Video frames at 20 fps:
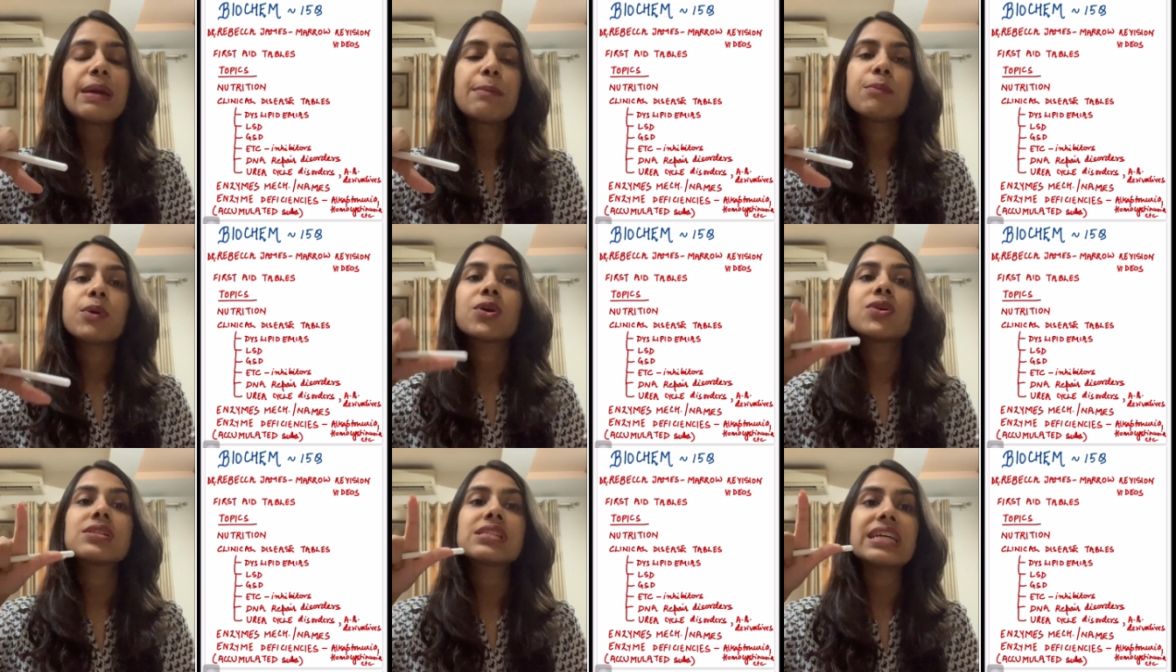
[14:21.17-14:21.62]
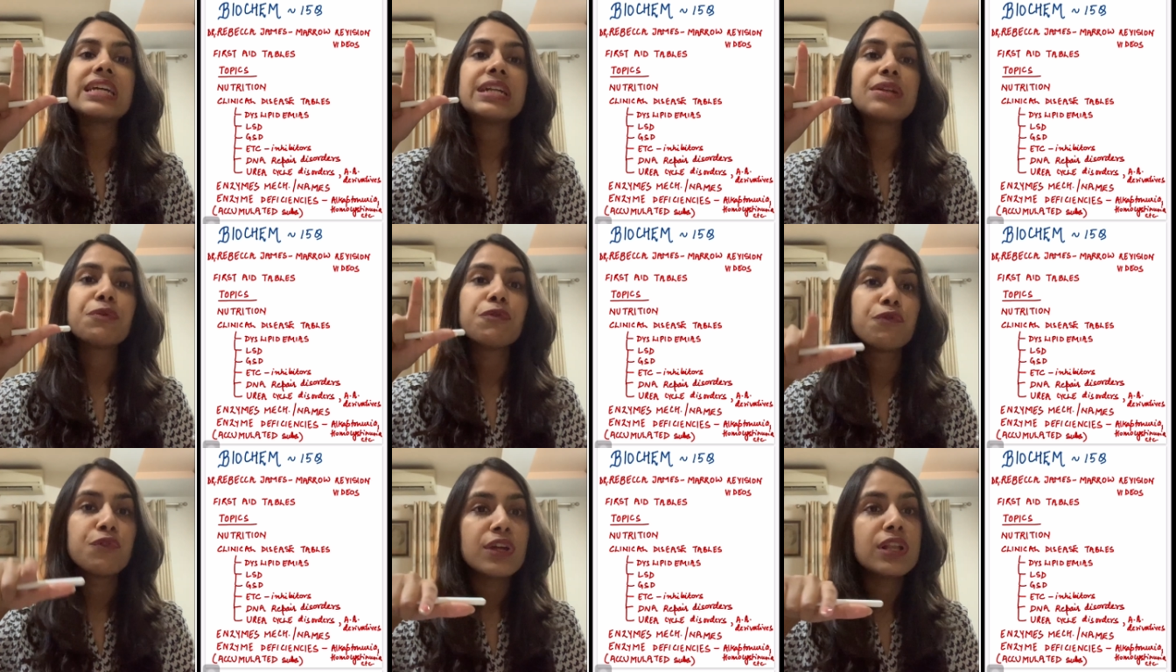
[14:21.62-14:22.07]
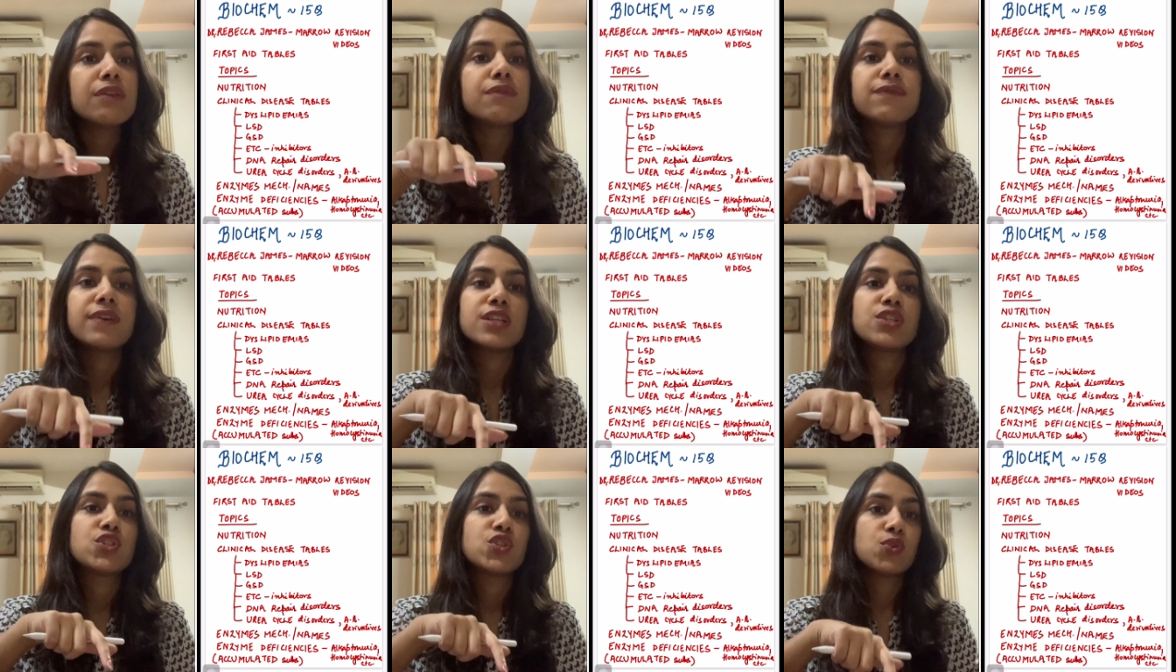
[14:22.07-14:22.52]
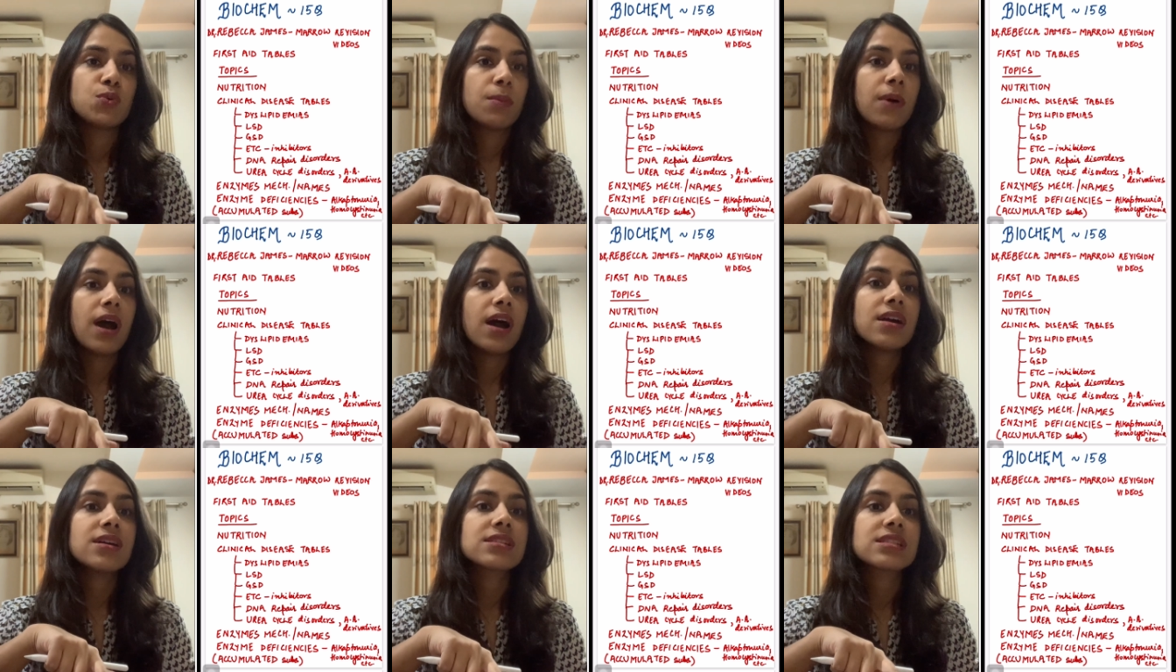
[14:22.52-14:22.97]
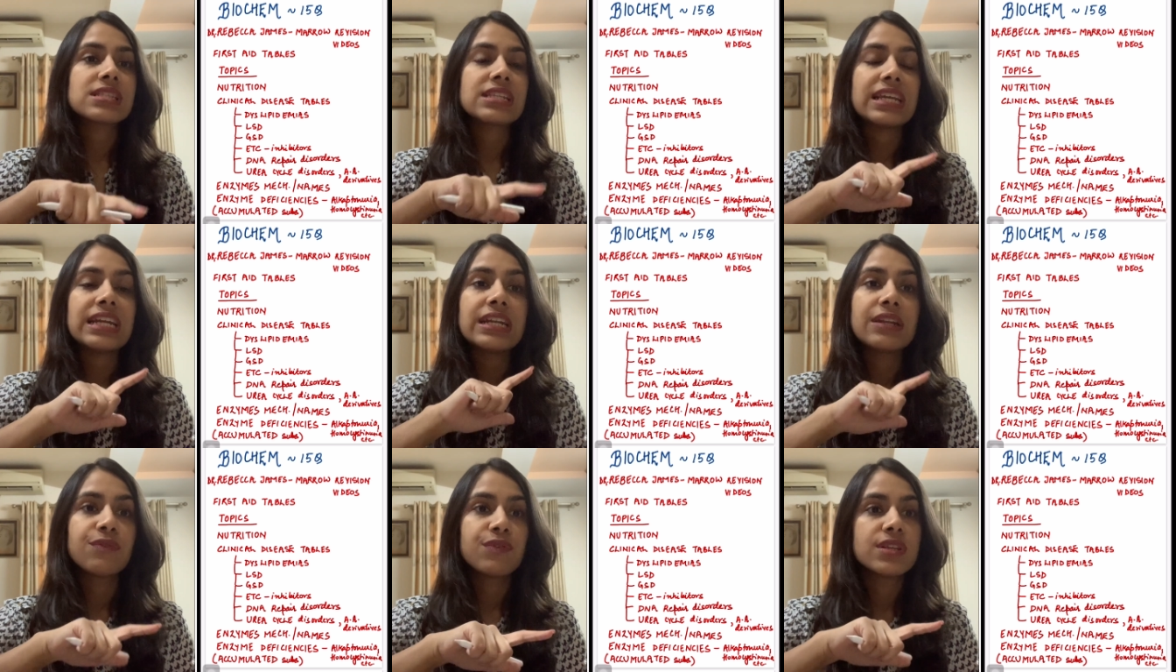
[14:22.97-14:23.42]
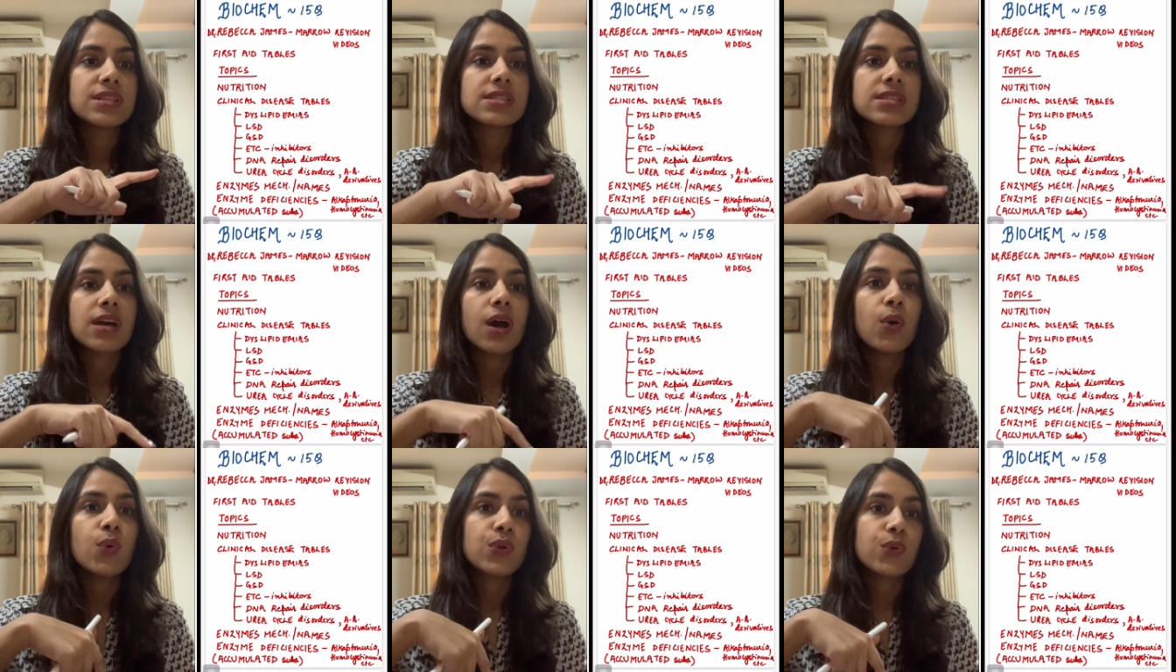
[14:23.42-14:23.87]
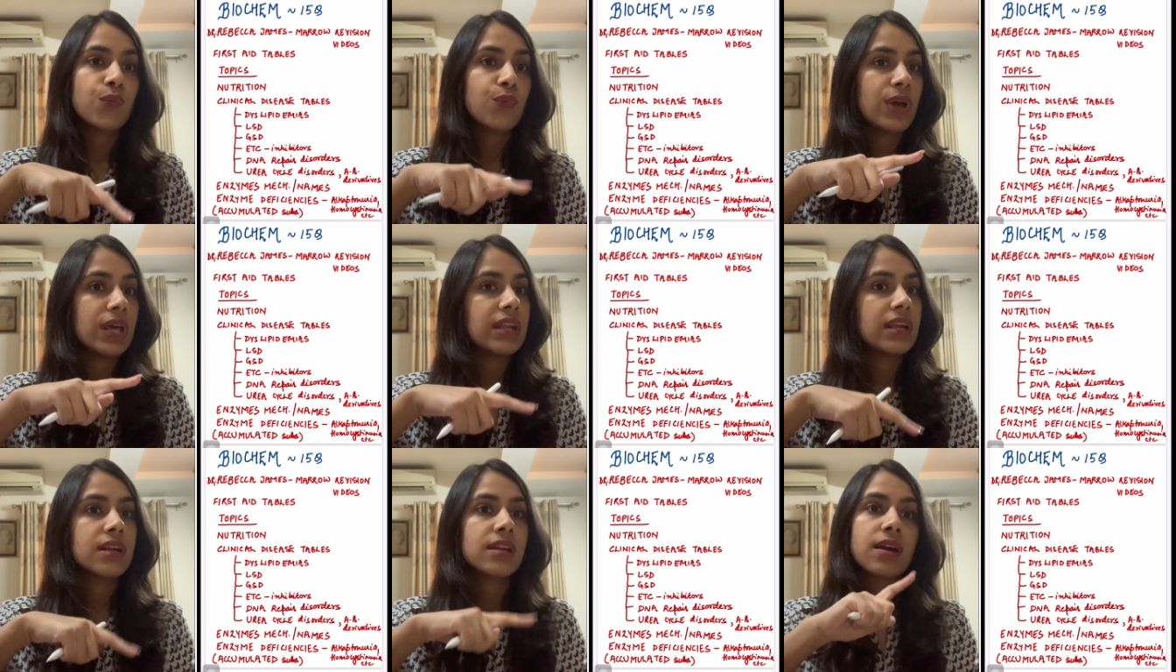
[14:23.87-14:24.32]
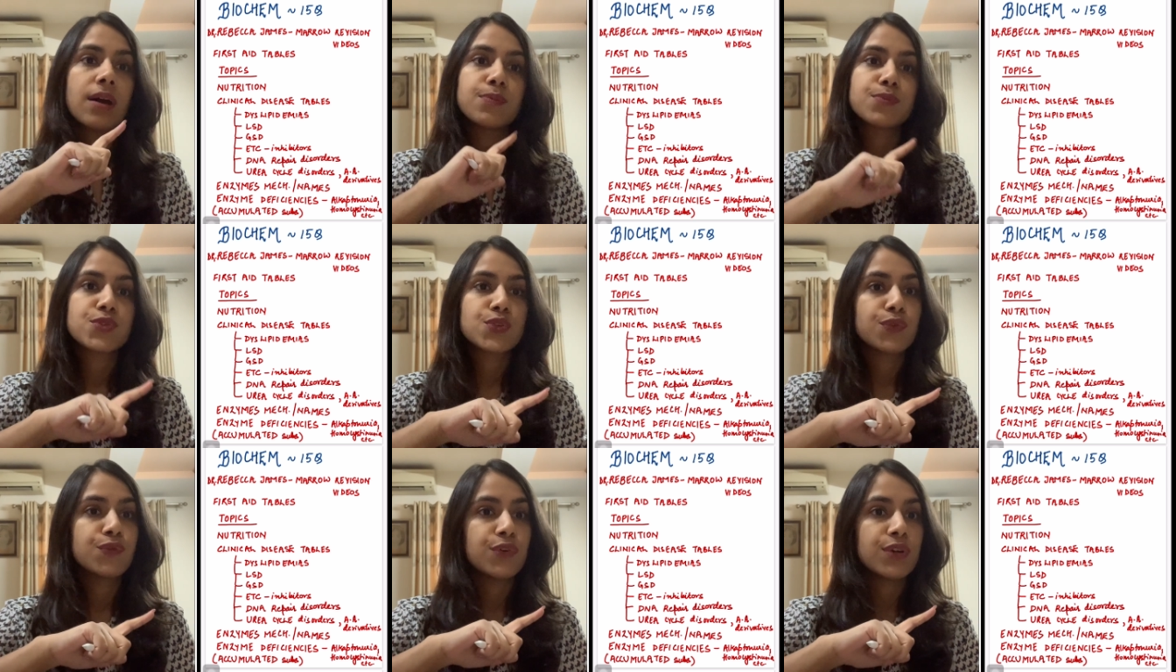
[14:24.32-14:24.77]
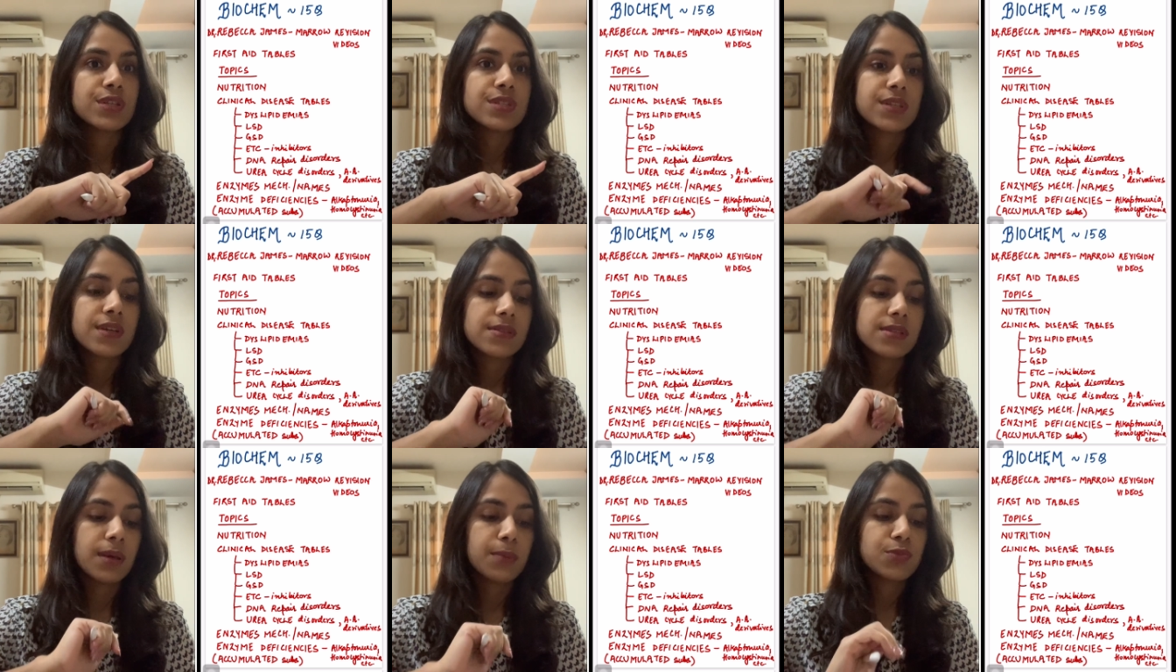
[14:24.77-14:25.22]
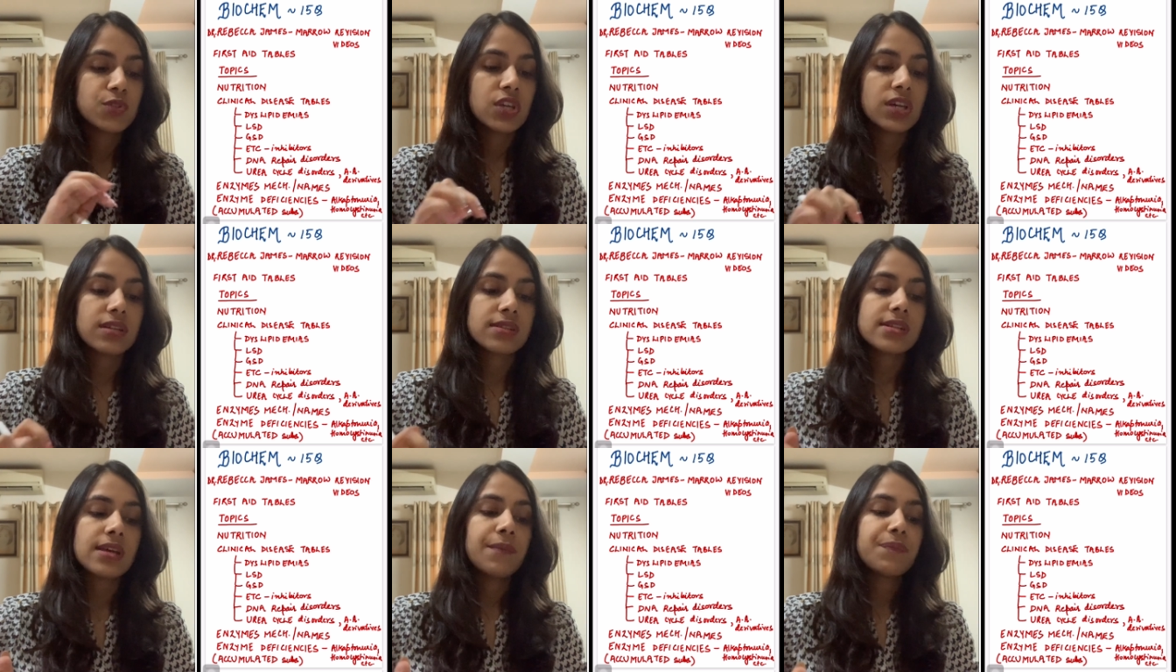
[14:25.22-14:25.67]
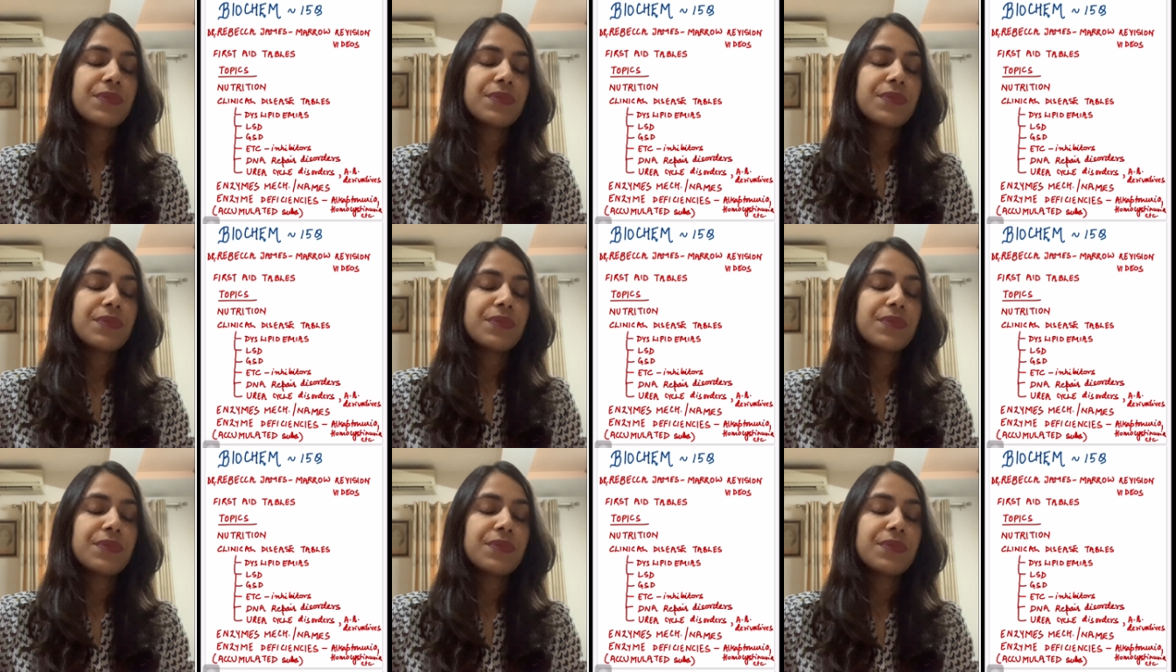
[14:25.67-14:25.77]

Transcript: because it will fetch you marks it wins out when it comes to first year subject